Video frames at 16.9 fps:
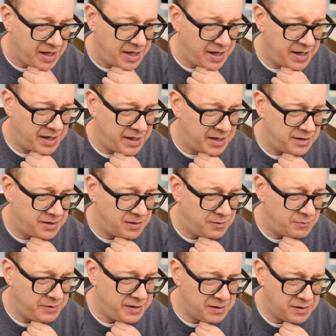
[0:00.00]
And
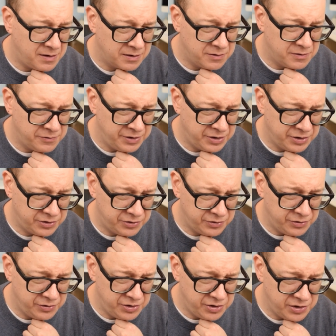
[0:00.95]
uh, we are going to
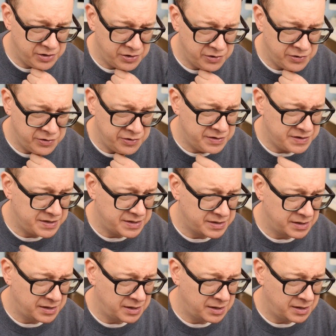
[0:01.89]
use
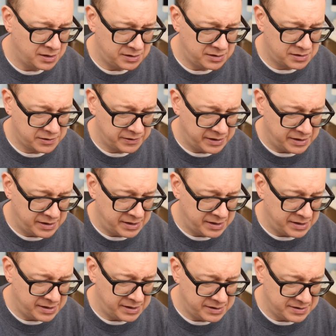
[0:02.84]
uh,
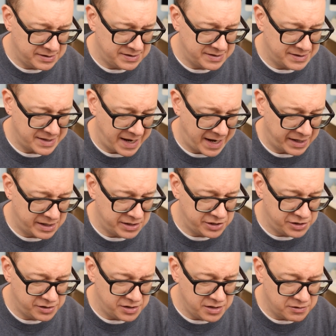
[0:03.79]

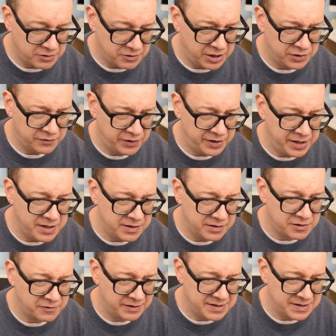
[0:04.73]
transaction right over here,
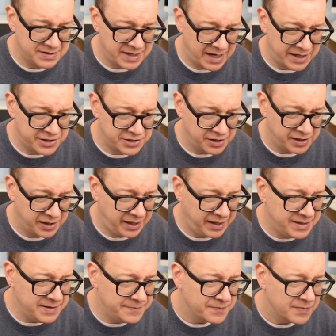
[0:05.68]
transaction
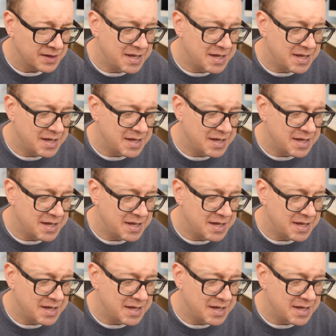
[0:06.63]
in.